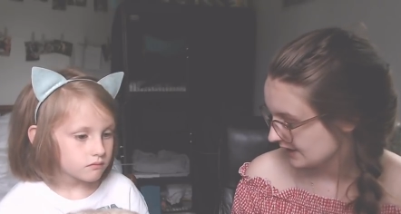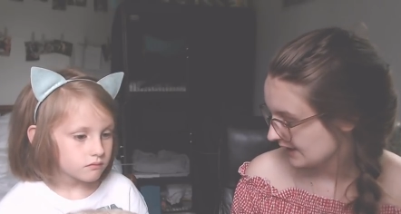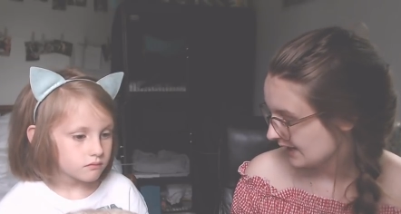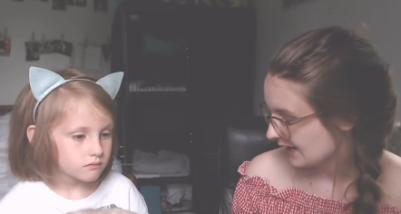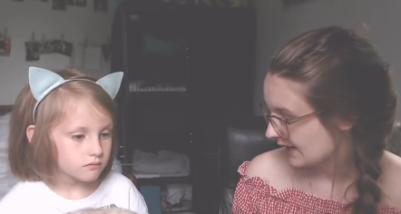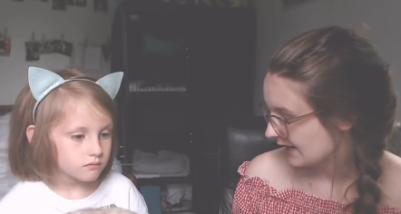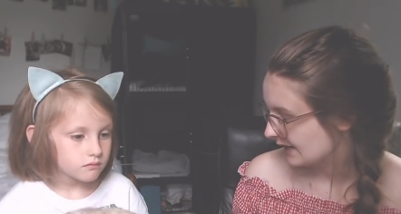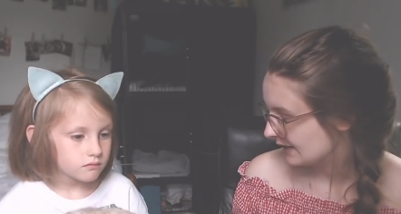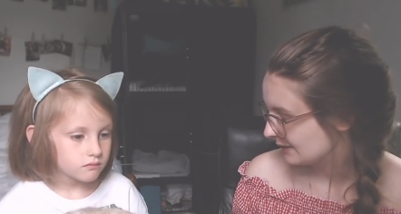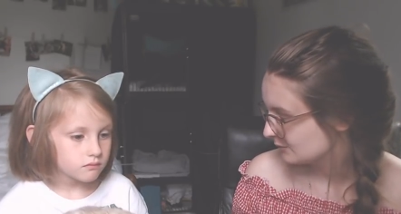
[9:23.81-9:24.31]

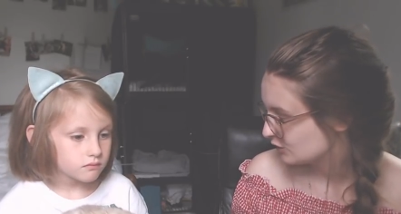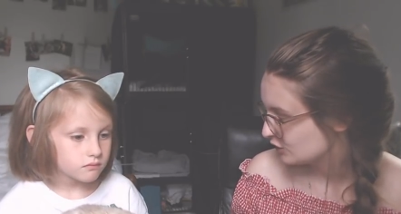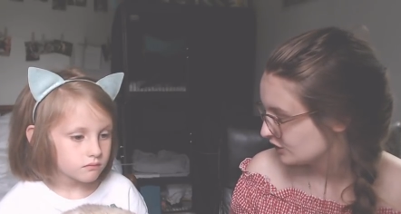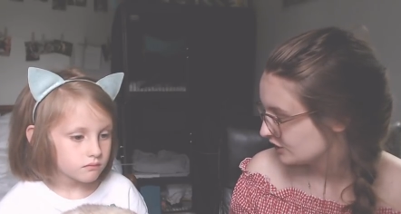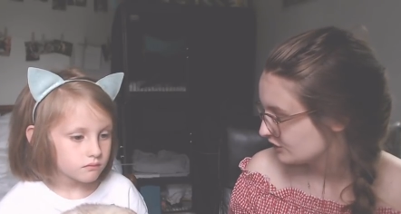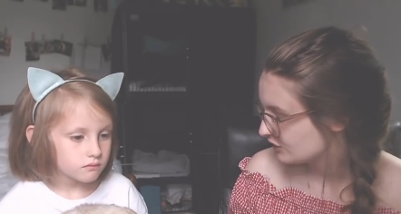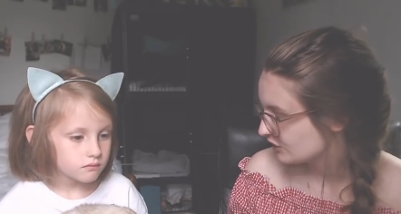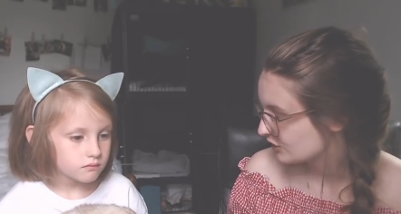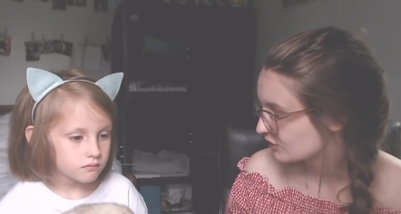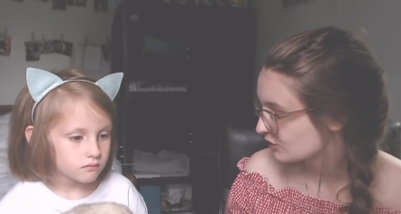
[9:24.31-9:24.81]
Speaker 1: Um, she's
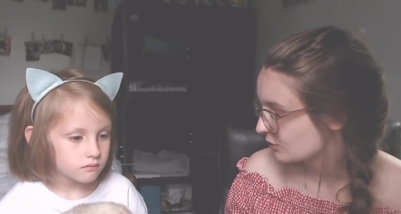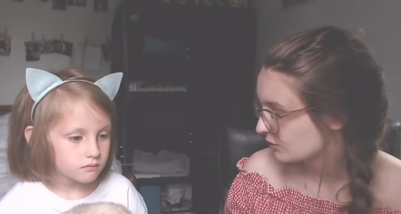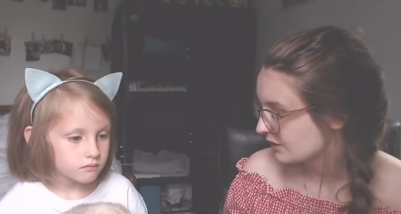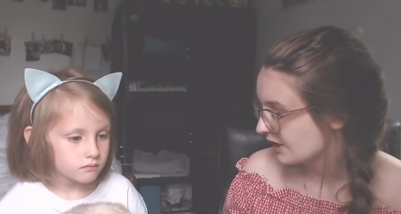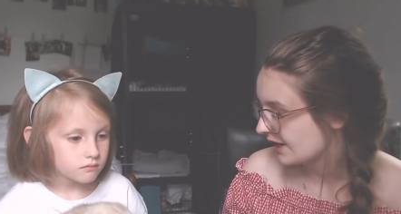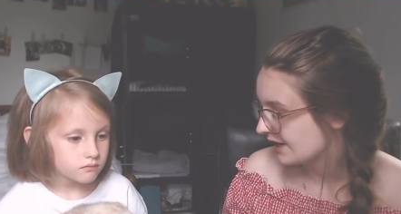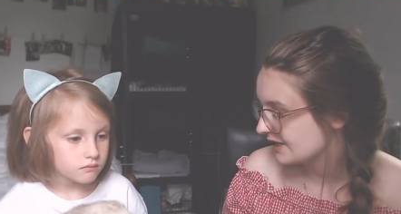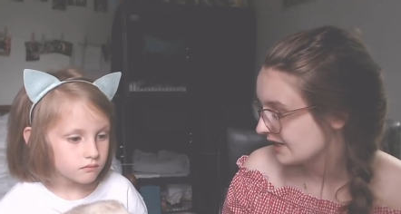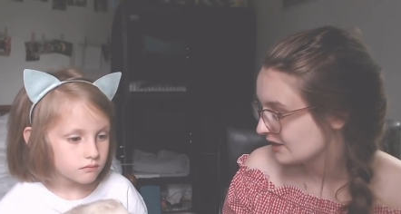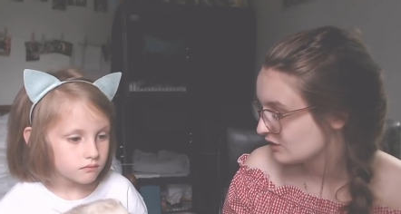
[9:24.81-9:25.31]
just so
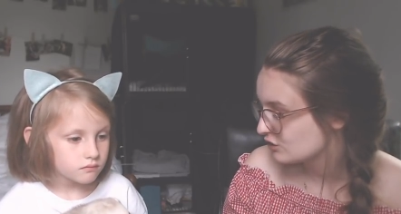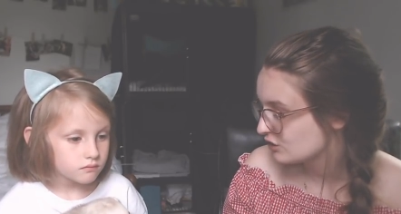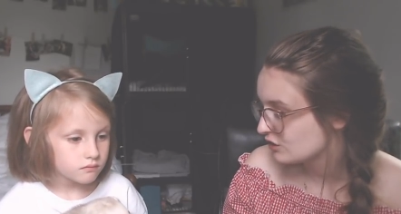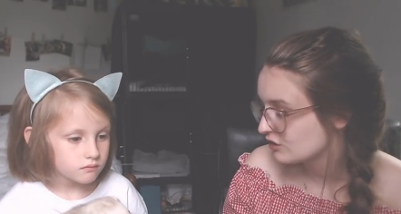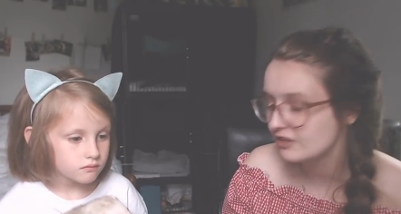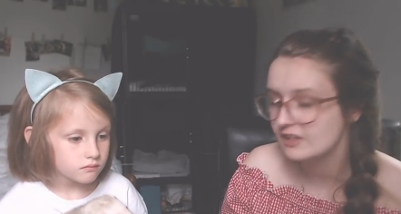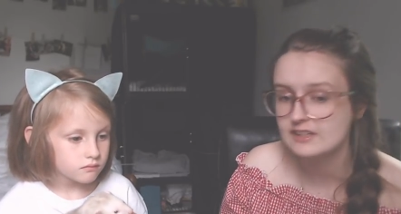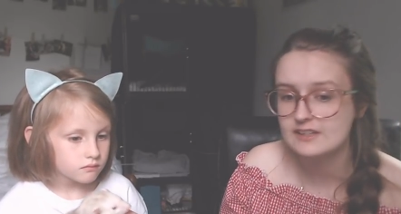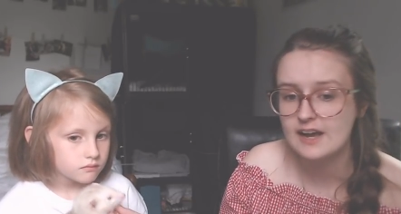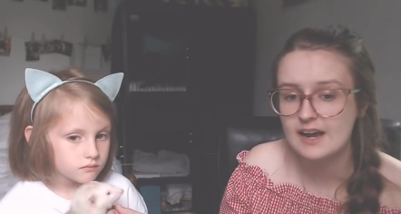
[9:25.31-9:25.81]
tiny, and she's the
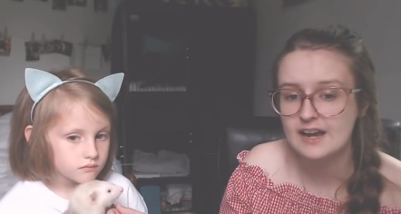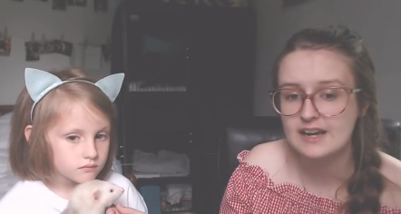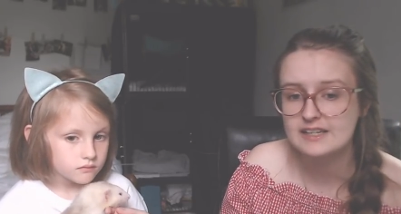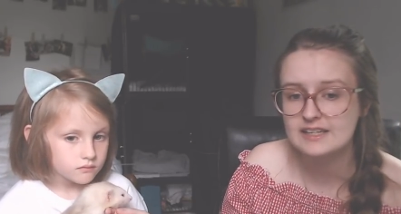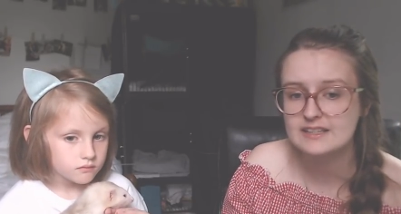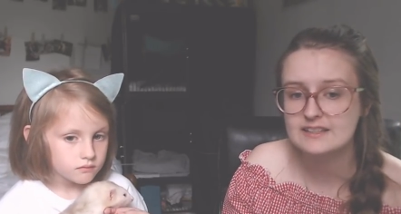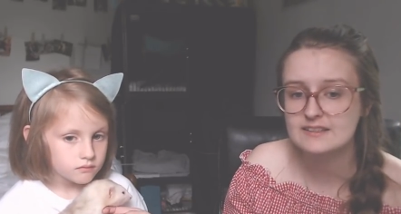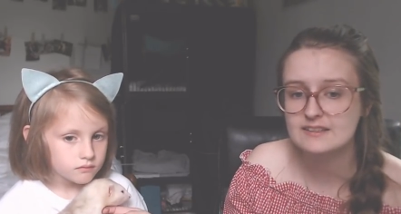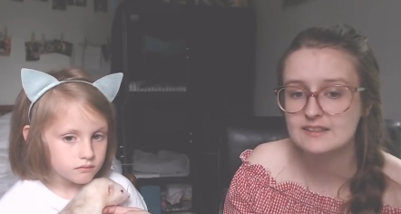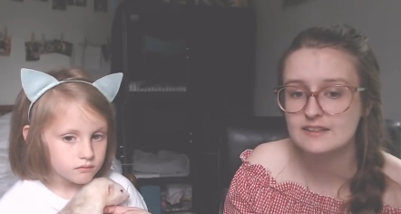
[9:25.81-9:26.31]

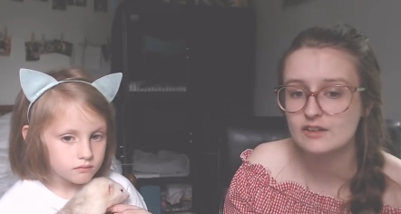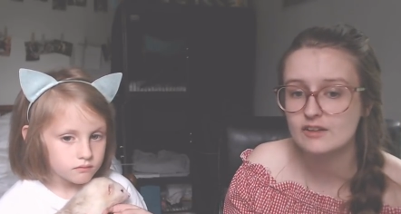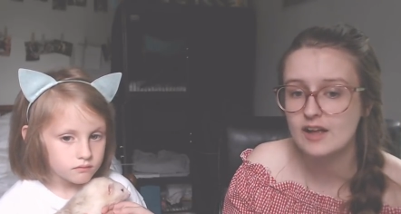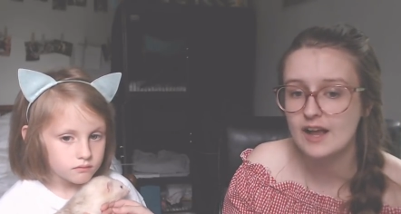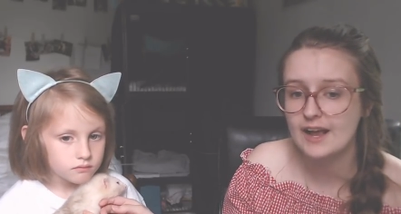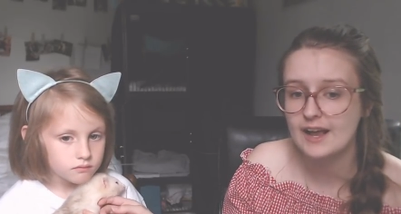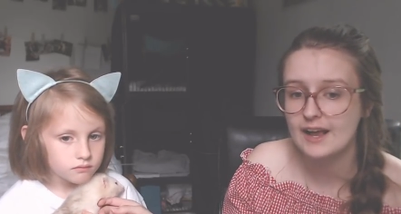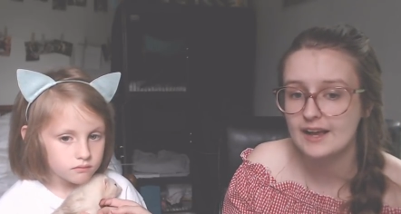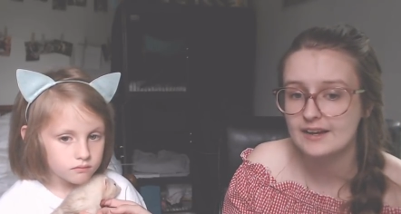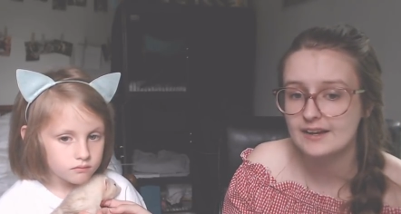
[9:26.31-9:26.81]
tiniest little
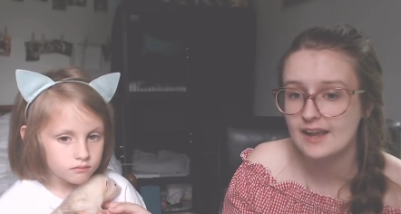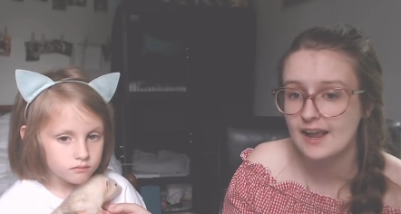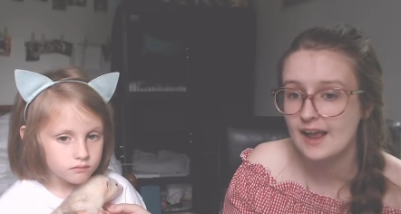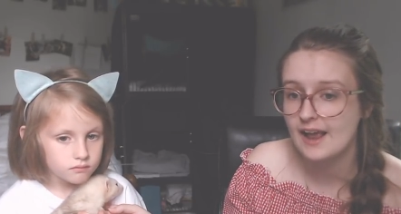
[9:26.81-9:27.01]
head